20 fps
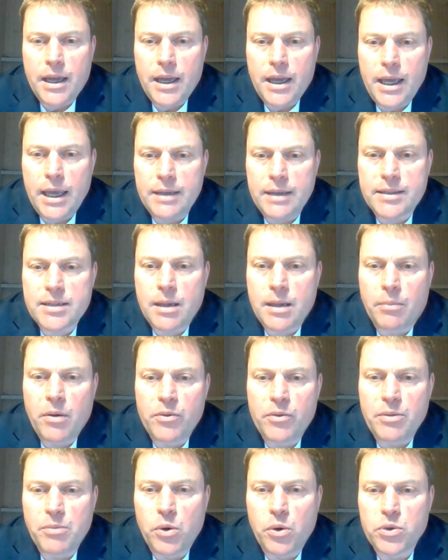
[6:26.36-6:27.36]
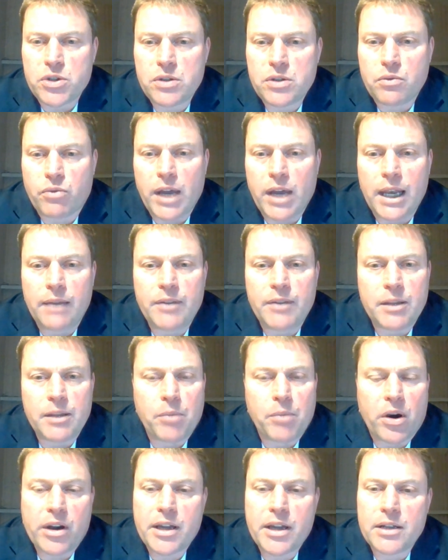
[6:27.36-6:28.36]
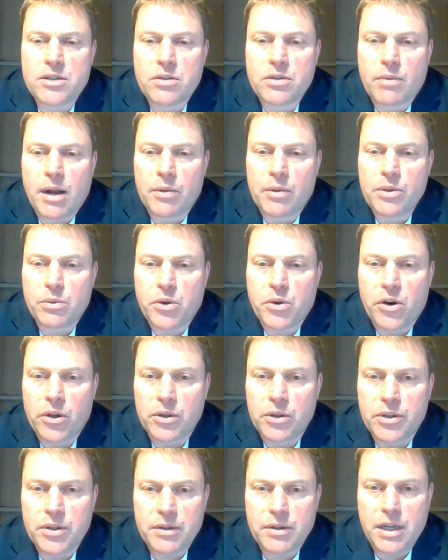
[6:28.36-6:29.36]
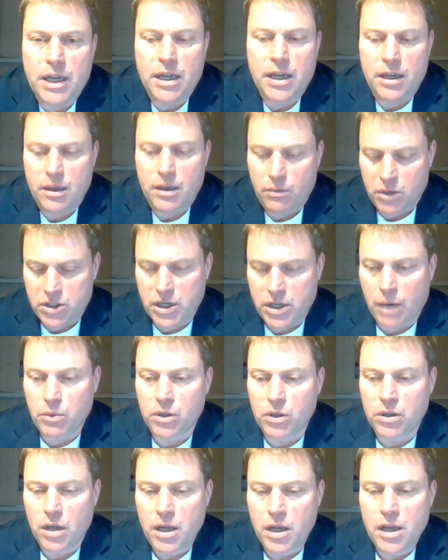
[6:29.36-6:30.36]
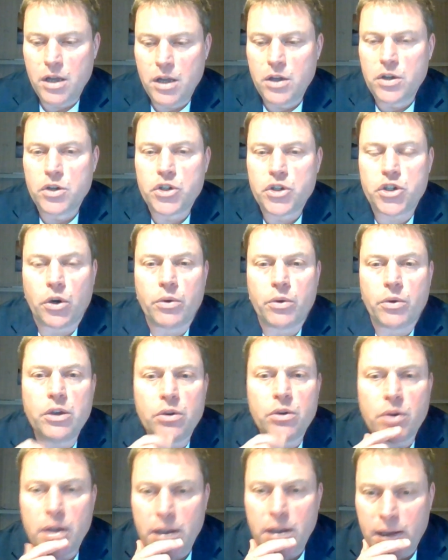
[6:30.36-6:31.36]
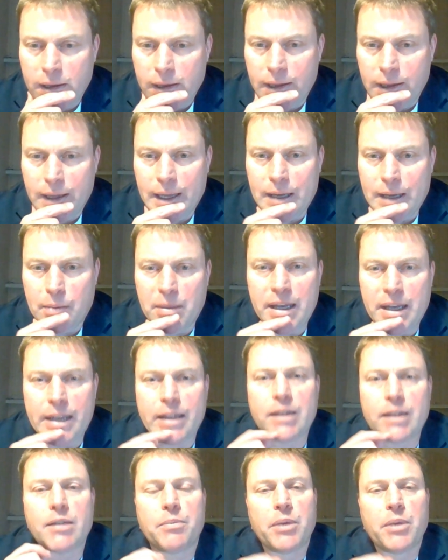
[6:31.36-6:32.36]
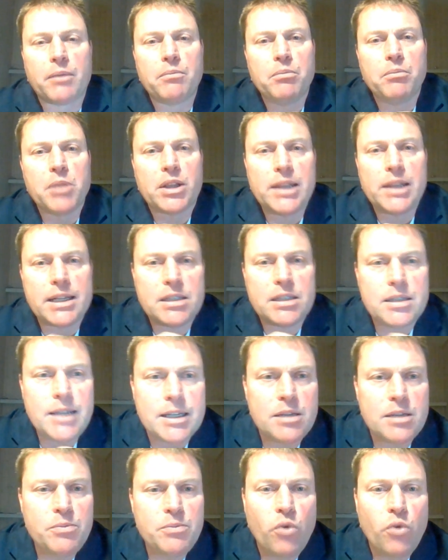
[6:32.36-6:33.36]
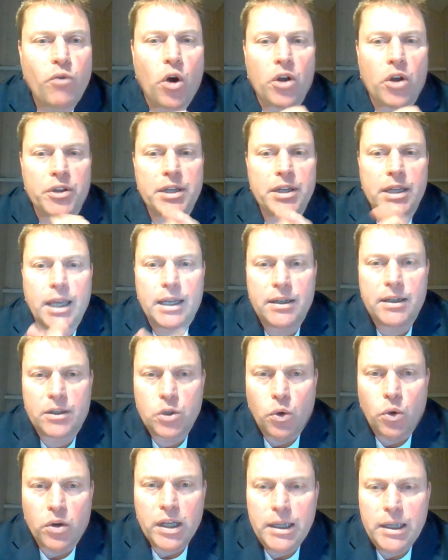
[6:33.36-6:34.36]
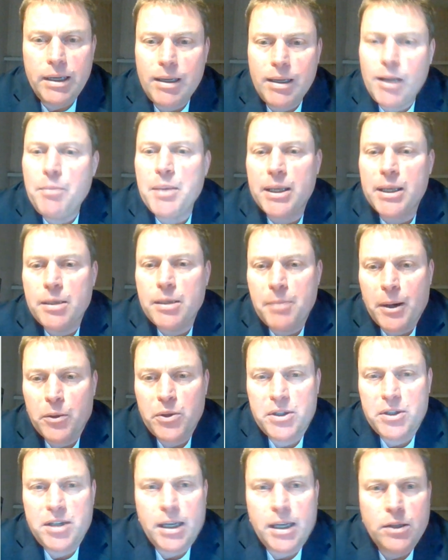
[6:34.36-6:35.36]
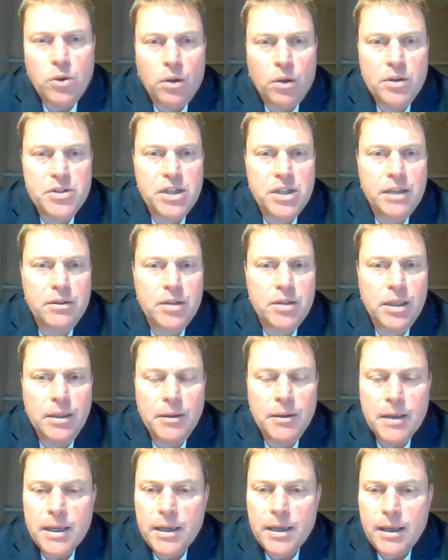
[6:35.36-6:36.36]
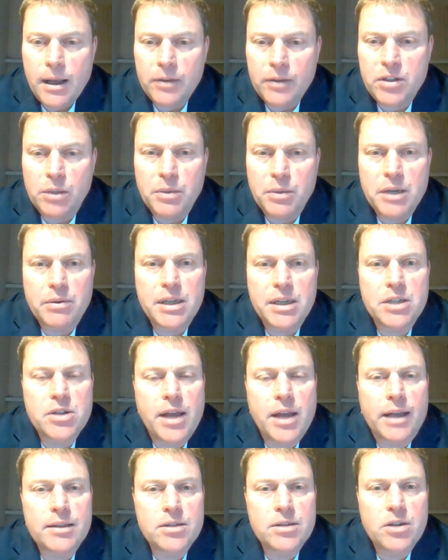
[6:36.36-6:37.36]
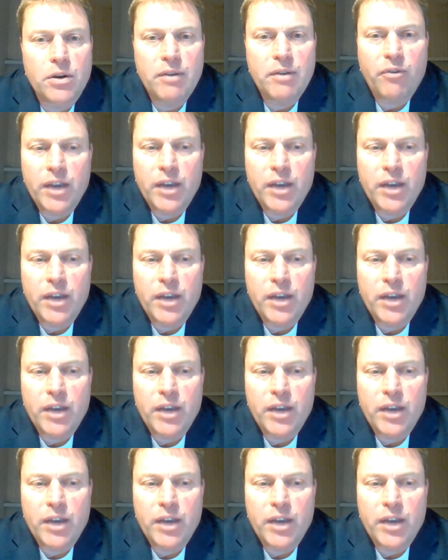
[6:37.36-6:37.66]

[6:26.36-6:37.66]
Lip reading: in some of the most relevant markets around the world, which I will show you in a minute. But let's move on and talk a little bit about the technology until we reach that. So if